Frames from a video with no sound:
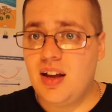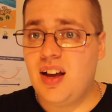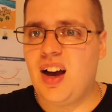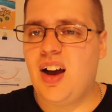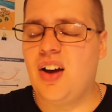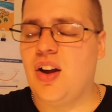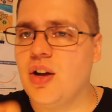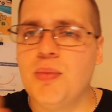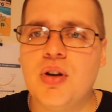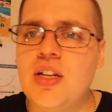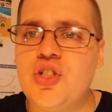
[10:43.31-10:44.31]
on a
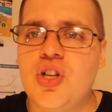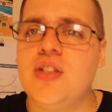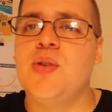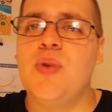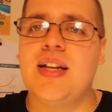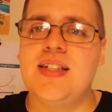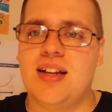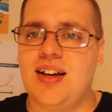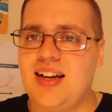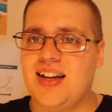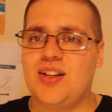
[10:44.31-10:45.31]
Monday, Tuesday, Wednesday,
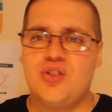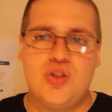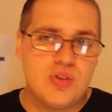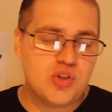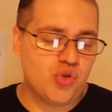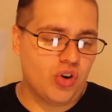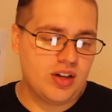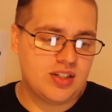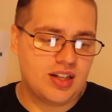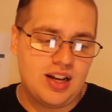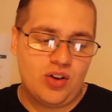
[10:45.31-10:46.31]
okay, that's 3 strikes,
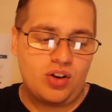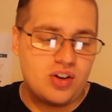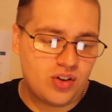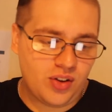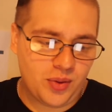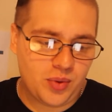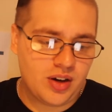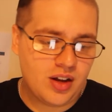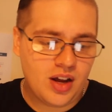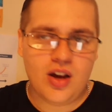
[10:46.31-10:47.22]
and that look at another one.